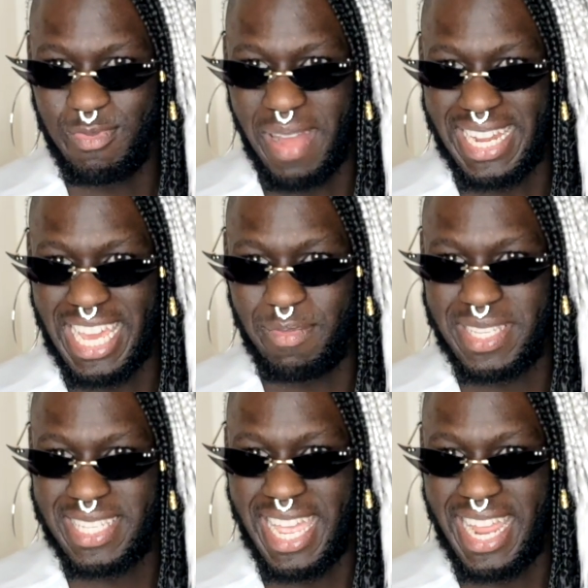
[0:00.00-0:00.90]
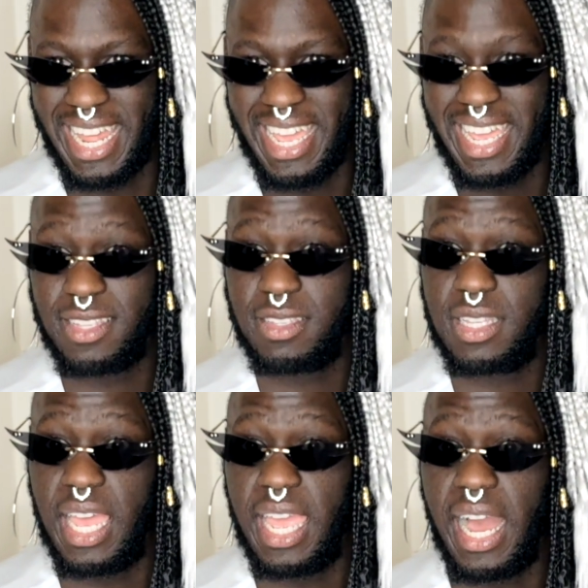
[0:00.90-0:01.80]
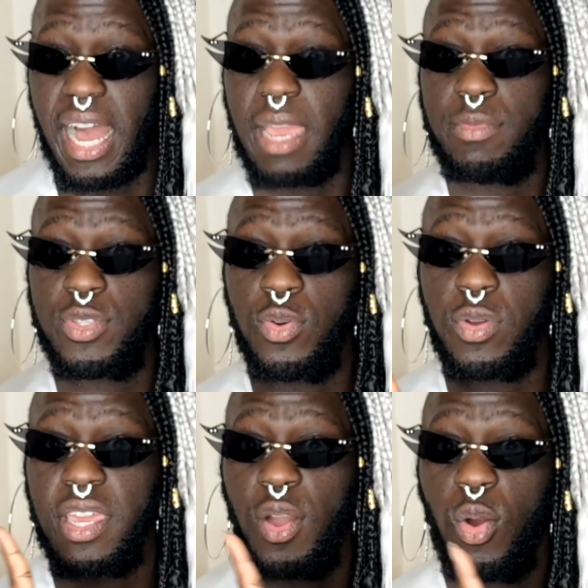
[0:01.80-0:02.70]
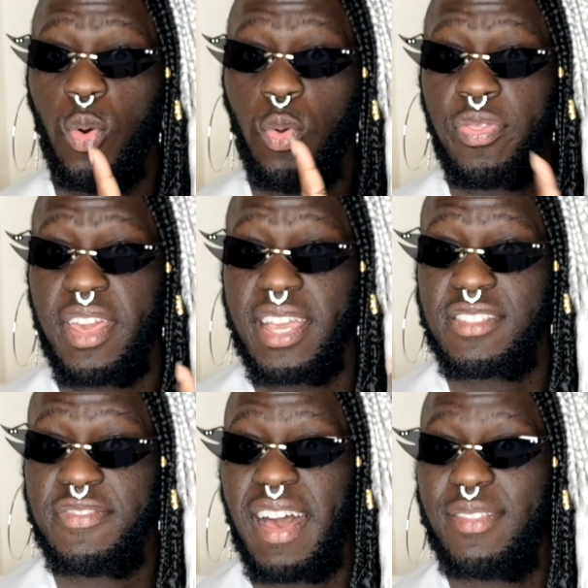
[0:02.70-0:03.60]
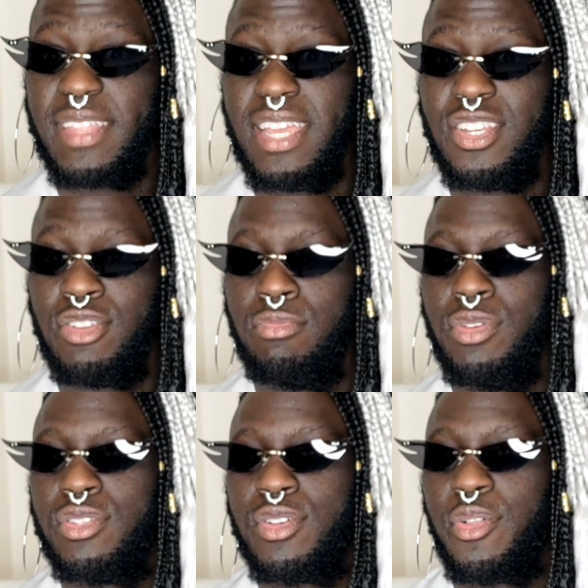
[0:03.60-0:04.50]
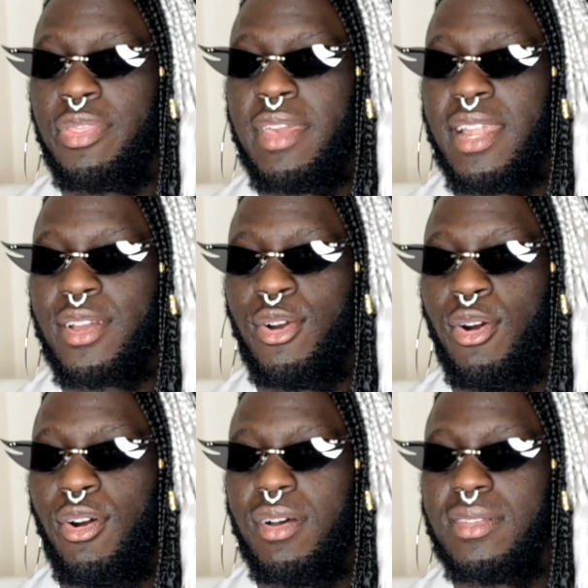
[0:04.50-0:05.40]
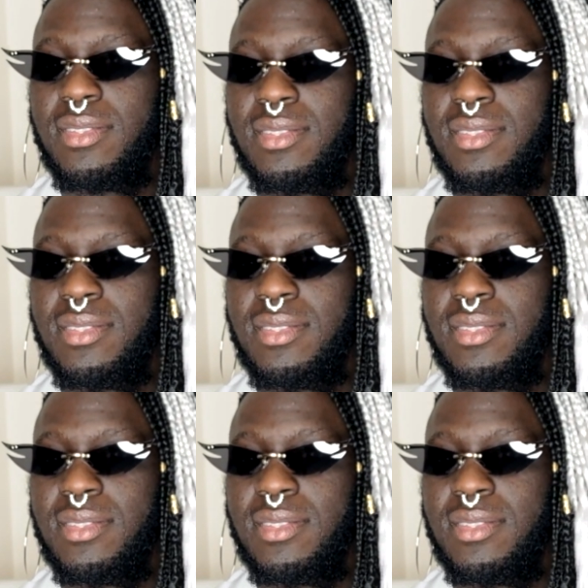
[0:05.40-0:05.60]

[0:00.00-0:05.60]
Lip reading: My name is Nene and today I am talking all things Foundation Musical Theatre course.